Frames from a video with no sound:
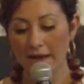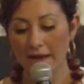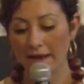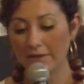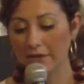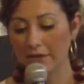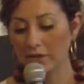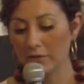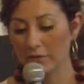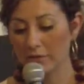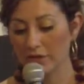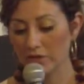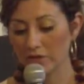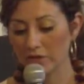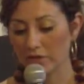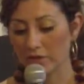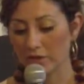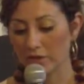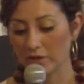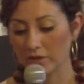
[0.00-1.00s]
And then you
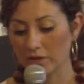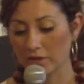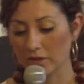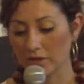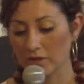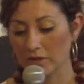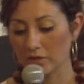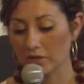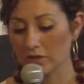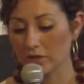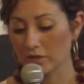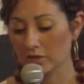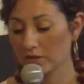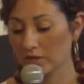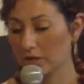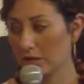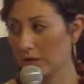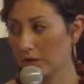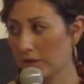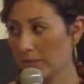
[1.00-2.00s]
mentioned also that you took
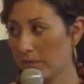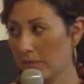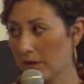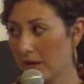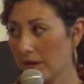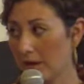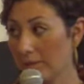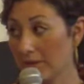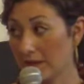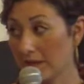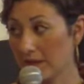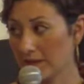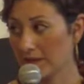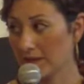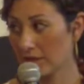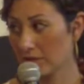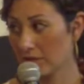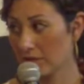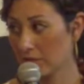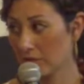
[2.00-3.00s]
some
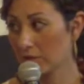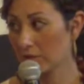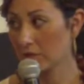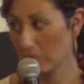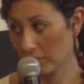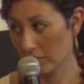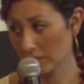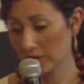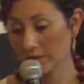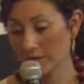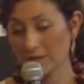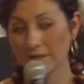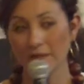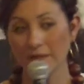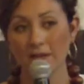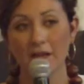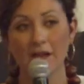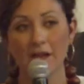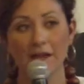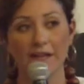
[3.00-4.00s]
ESL courses.